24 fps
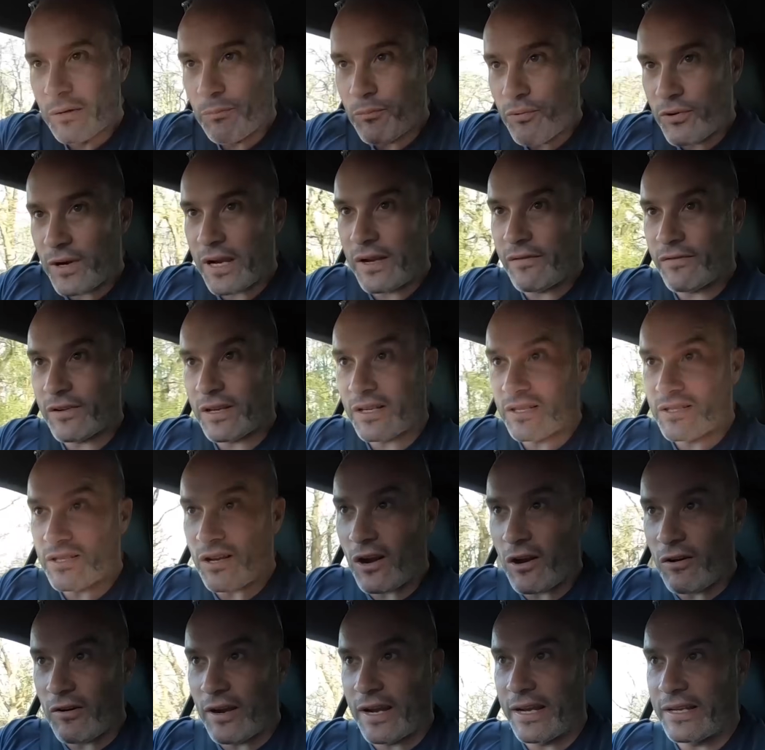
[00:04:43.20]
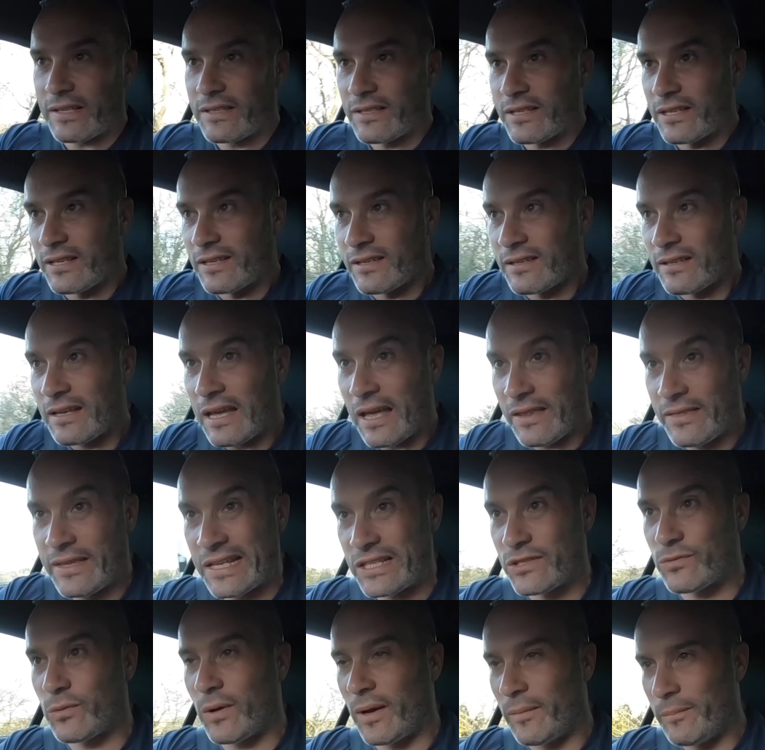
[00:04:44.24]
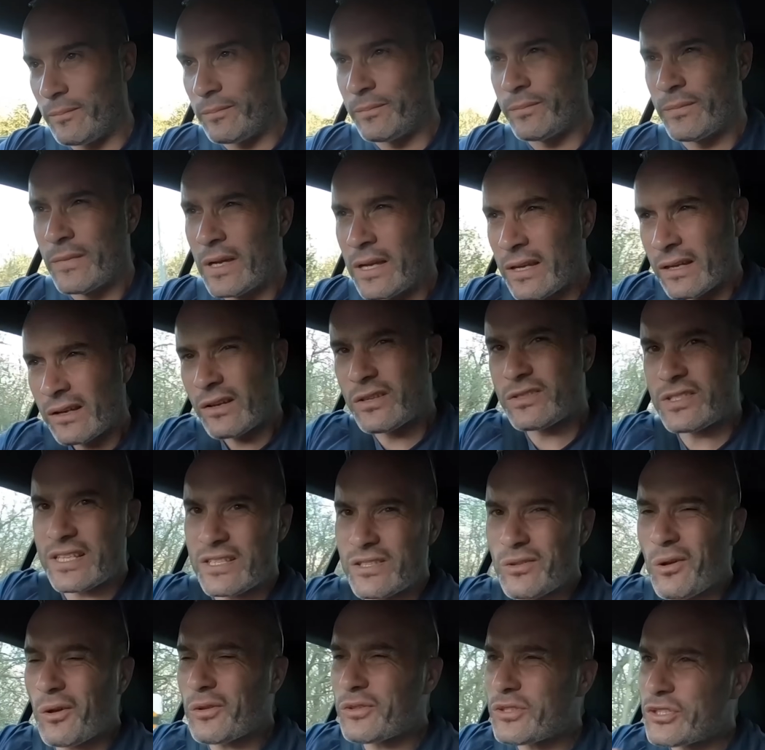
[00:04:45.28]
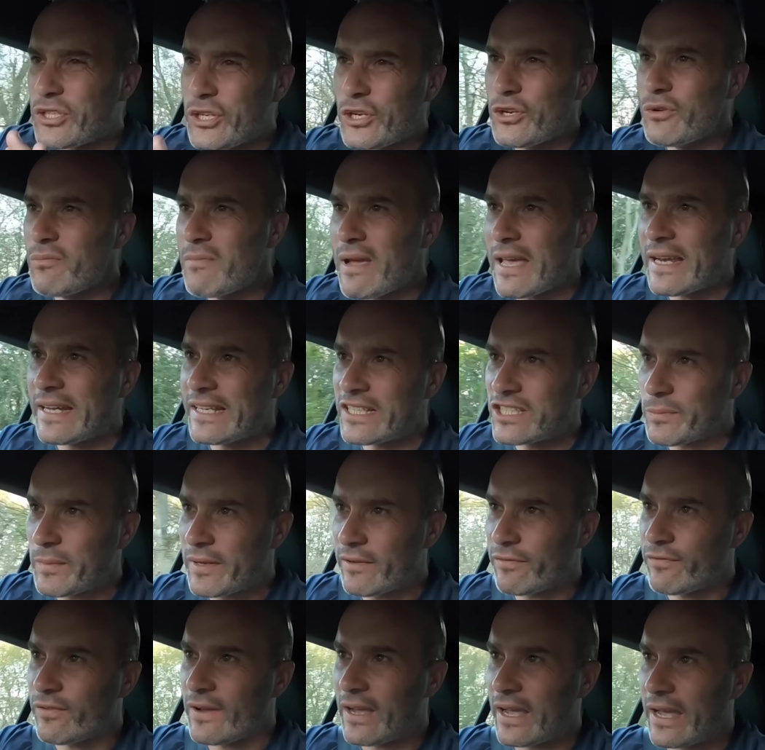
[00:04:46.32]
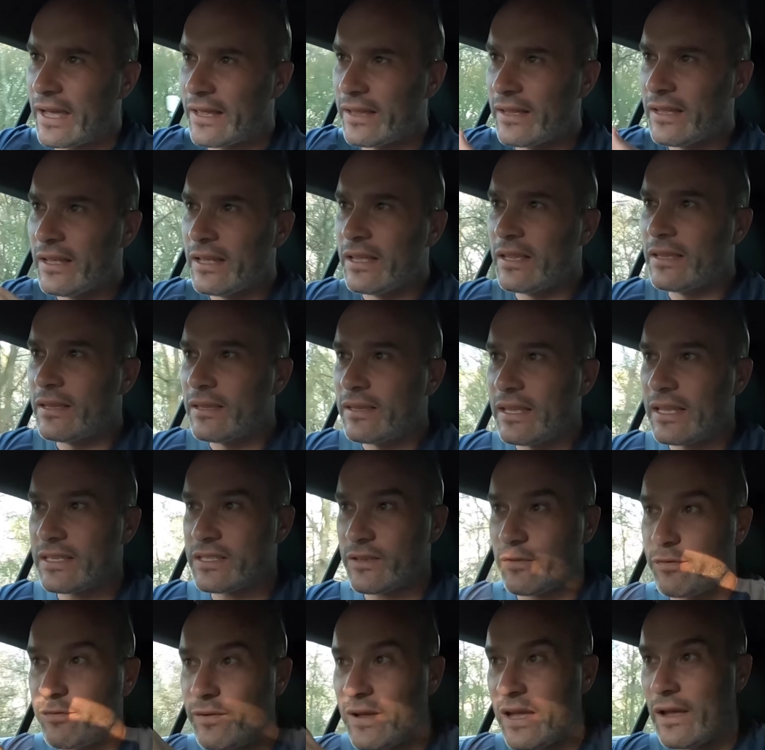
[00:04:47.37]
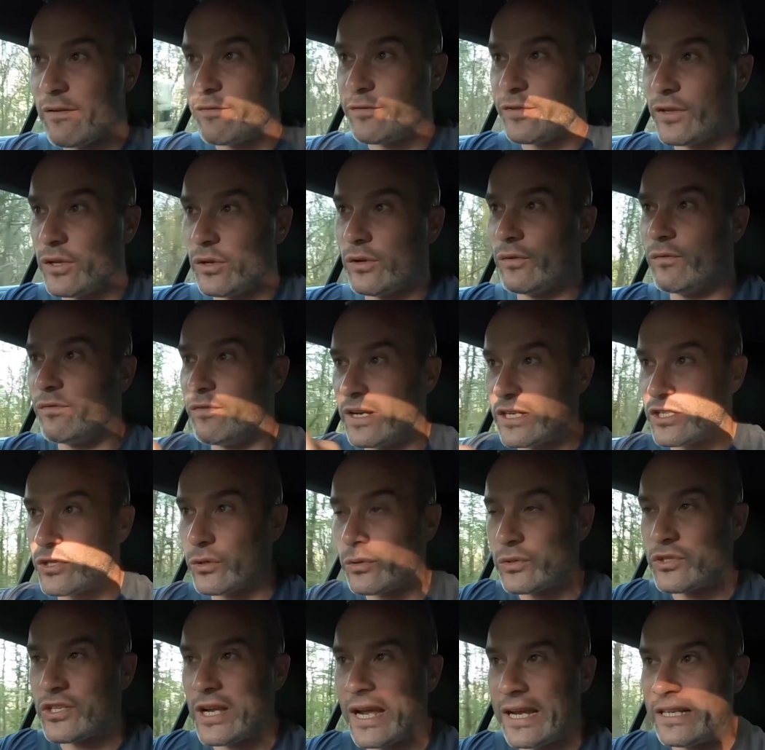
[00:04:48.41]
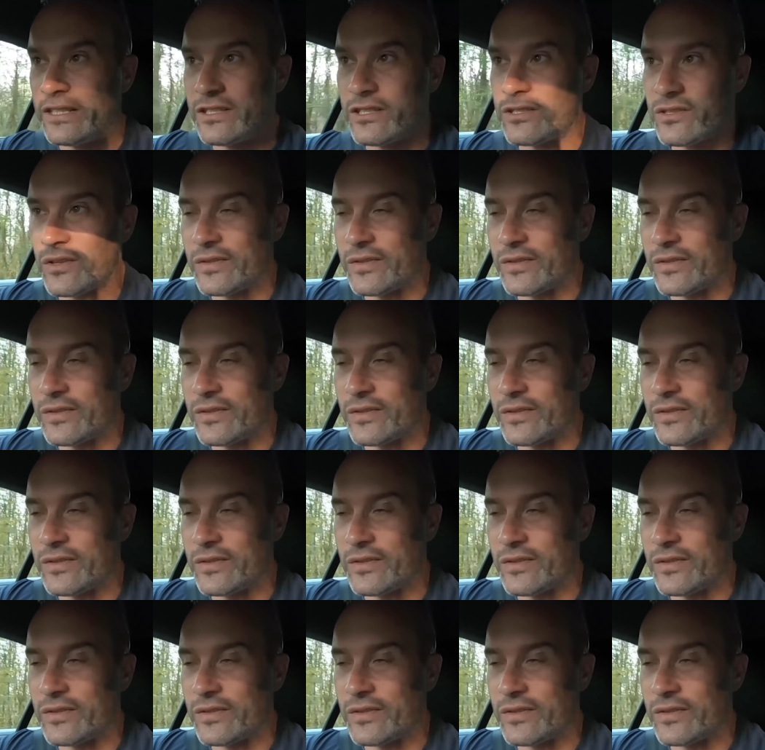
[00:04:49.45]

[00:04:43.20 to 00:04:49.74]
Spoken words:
previous R8 and this one, because there's not too many, to be fair. There's a fair few visual changes on